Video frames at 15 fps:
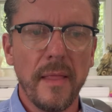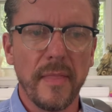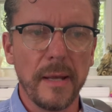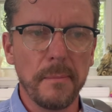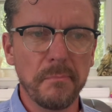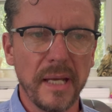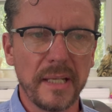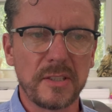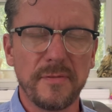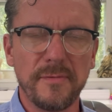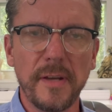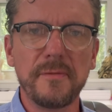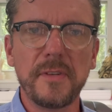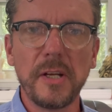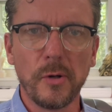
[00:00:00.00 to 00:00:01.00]
They mixed
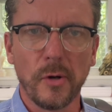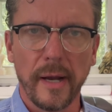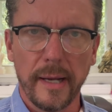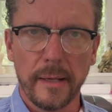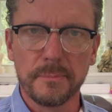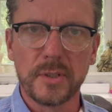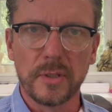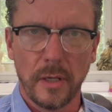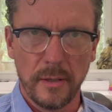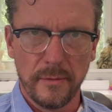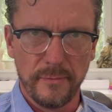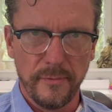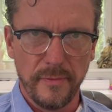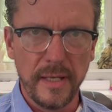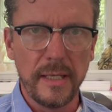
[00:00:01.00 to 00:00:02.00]
50 grams
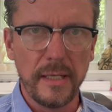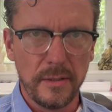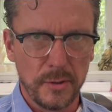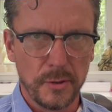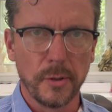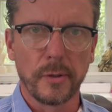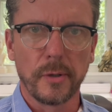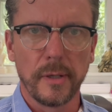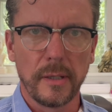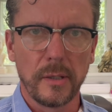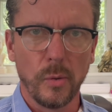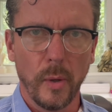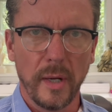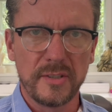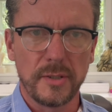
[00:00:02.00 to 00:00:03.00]
of the sugar in
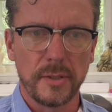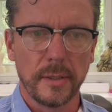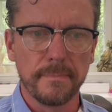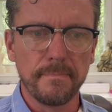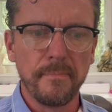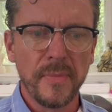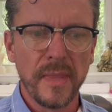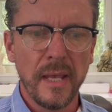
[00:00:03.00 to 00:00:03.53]
question.